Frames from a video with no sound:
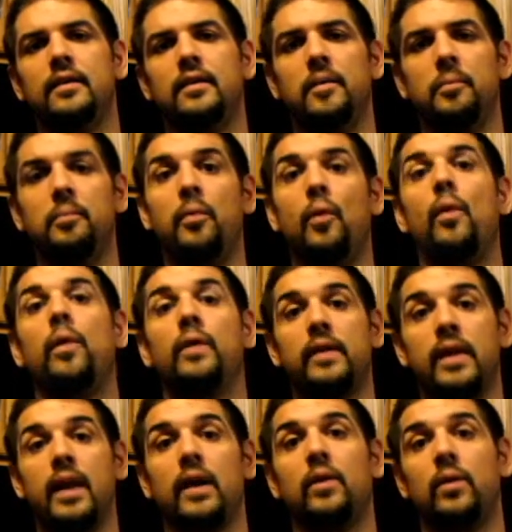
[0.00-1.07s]
the boil
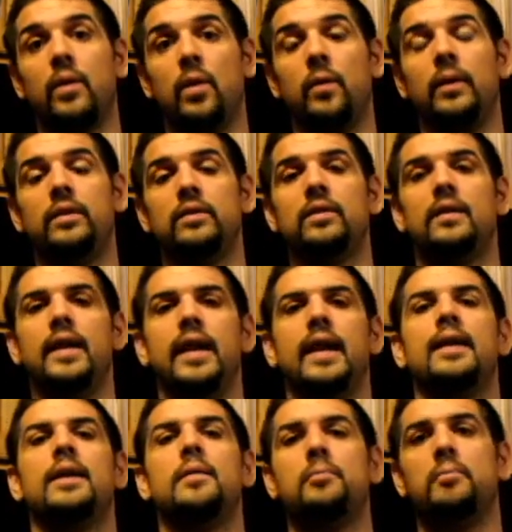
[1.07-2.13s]
kettle going so that
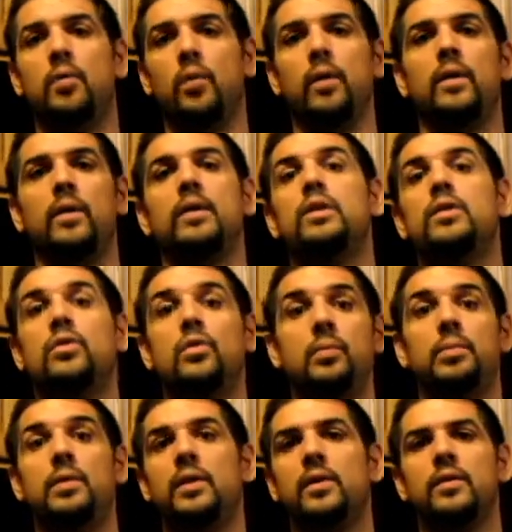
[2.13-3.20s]
I can boil and do
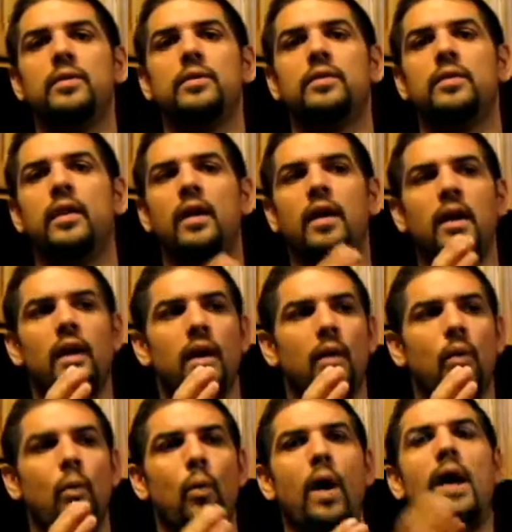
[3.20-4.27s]
beers
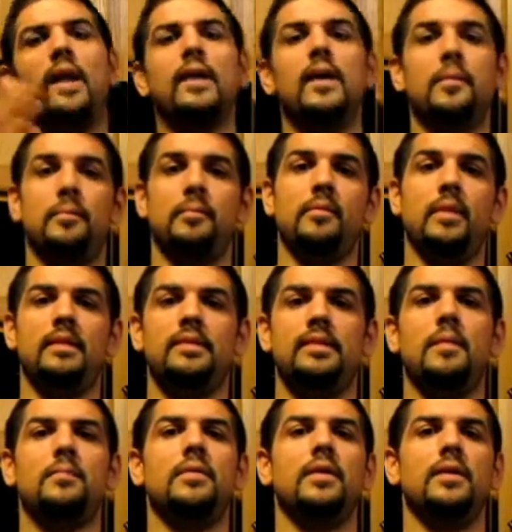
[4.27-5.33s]
while I'm
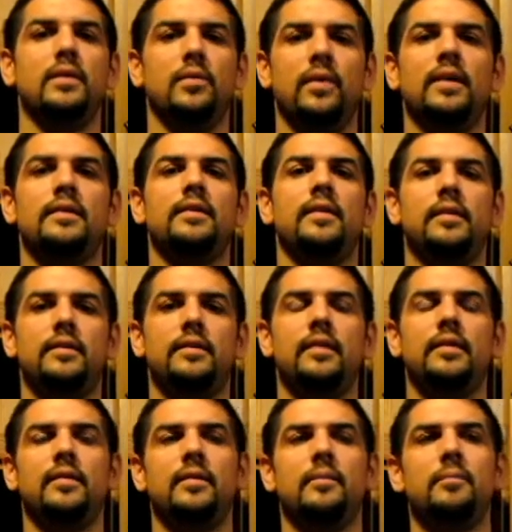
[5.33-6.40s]
assembling the rest of the
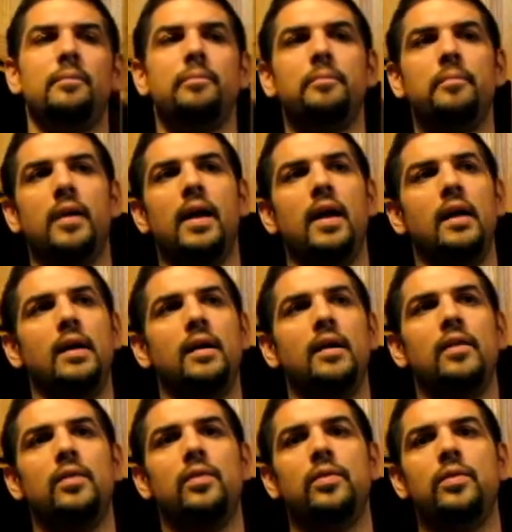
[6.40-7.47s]
system. And
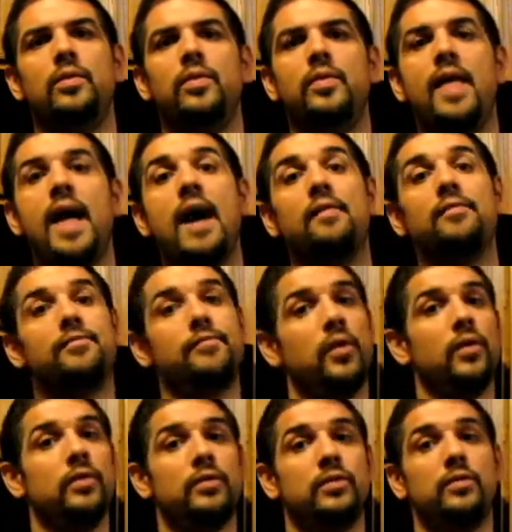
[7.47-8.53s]
that
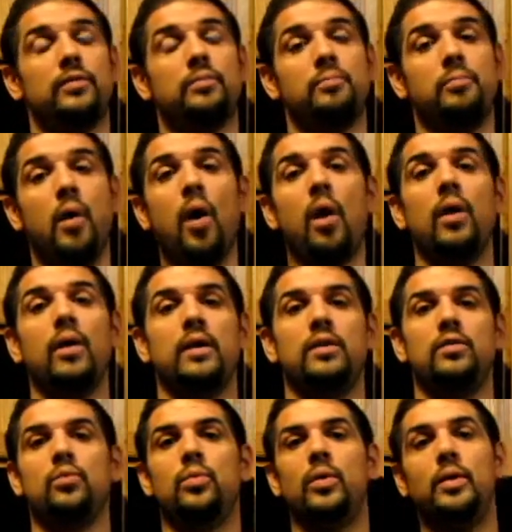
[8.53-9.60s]
first part
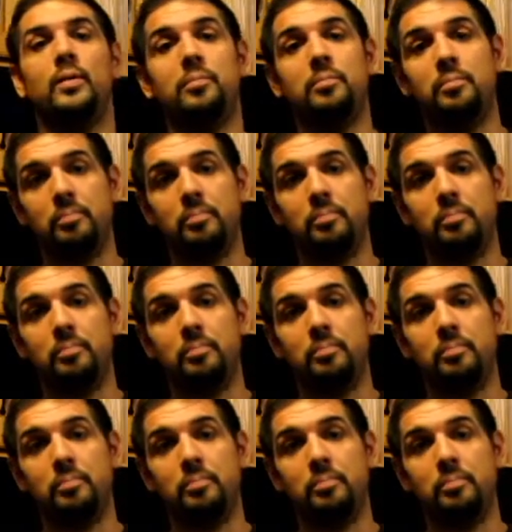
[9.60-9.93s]
is really